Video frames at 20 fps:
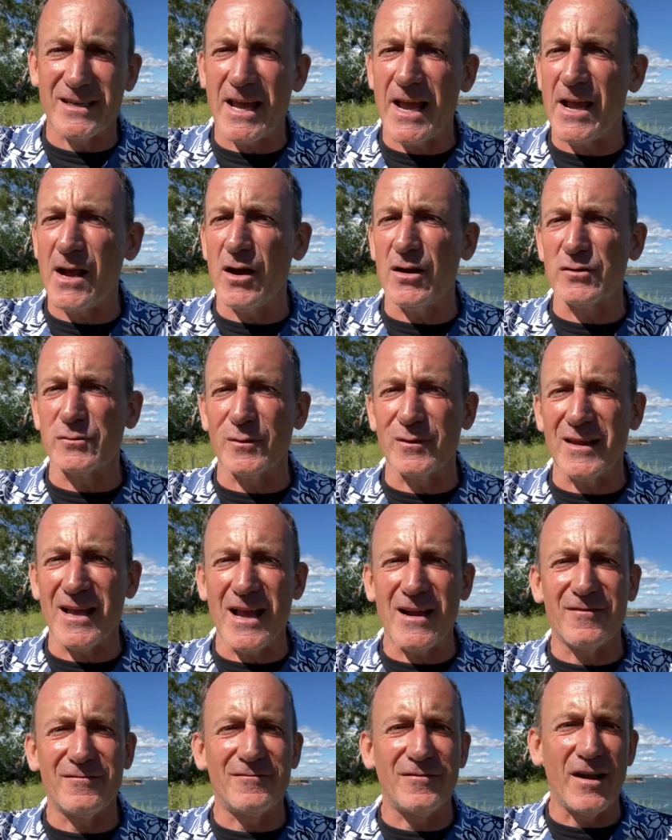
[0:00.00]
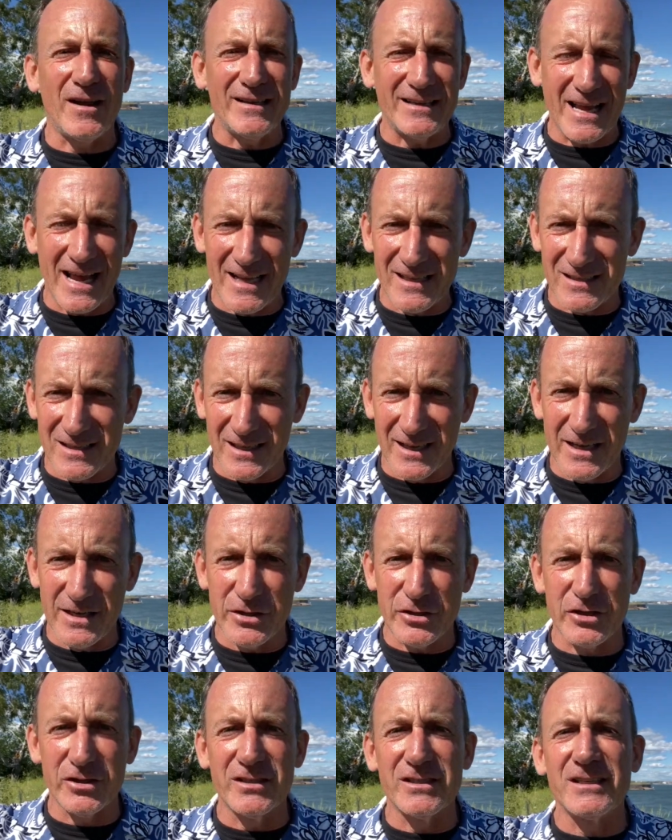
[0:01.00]
chaos with flight
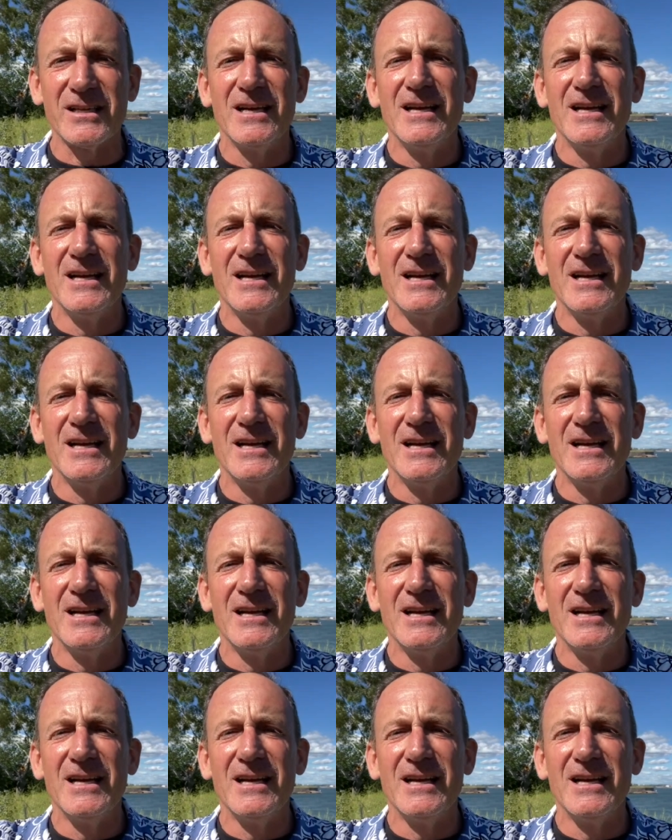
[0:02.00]
cancellations,